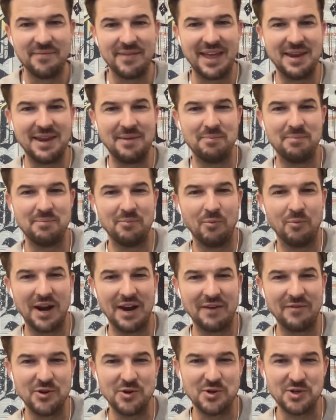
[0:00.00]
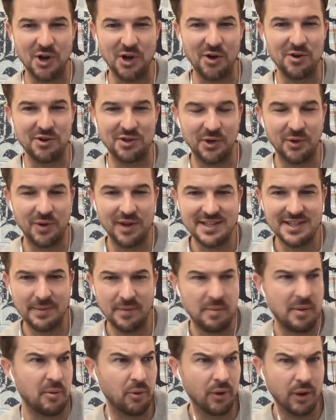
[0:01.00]
And yeah. whenever you start doing
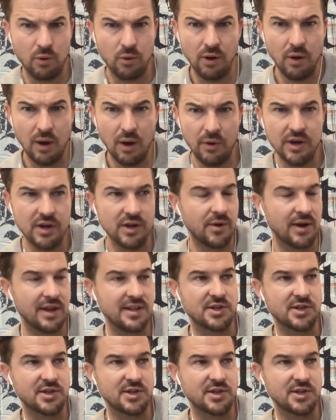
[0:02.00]
something, people are like, well, what are you doing?